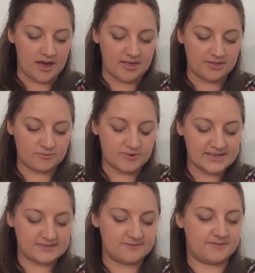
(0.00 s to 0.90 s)
and the
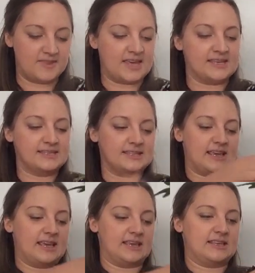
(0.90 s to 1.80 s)
reason for this
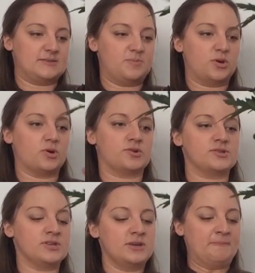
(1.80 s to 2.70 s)
is
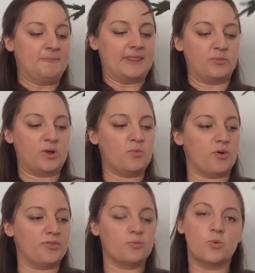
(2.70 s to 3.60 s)
because we
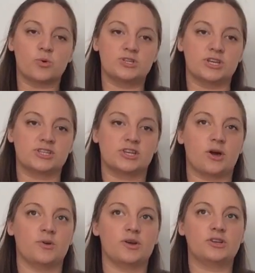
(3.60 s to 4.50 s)
want the water to
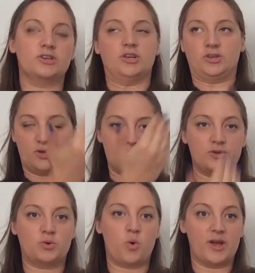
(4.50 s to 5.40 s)
go
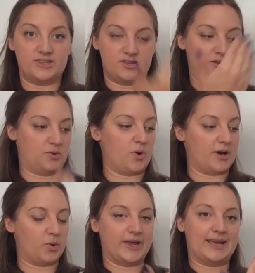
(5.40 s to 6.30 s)

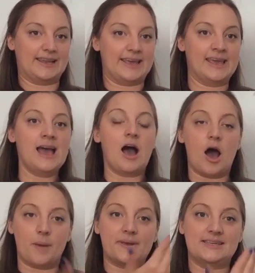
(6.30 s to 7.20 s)
quite quickly
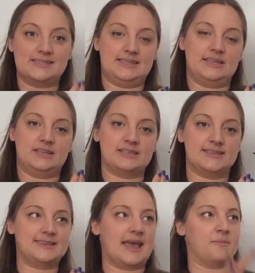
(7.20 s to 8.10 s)
up into the
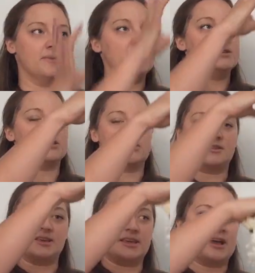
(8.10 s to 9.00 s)
stem so
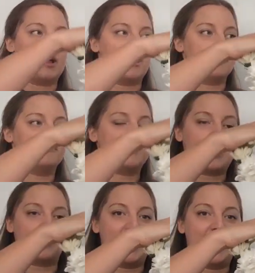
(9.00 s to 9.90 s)
that the
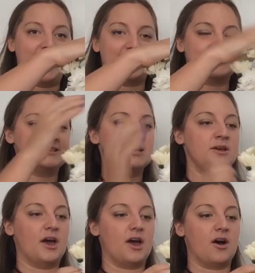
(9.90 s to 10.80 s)
flower heads
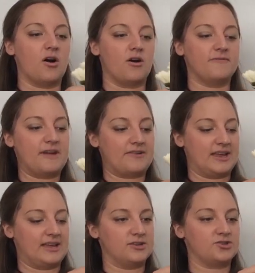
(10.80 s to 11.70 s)
are
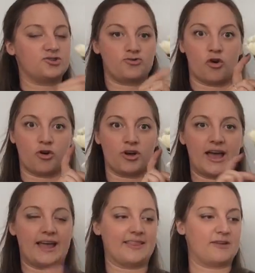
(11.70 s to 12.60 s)
very strong
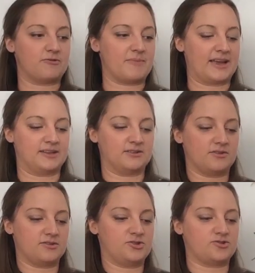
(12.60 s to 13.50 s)
and they remain
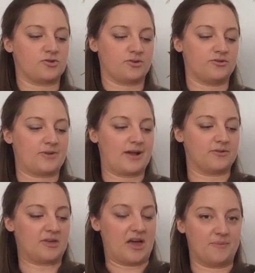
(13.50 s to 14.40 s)
strong throughout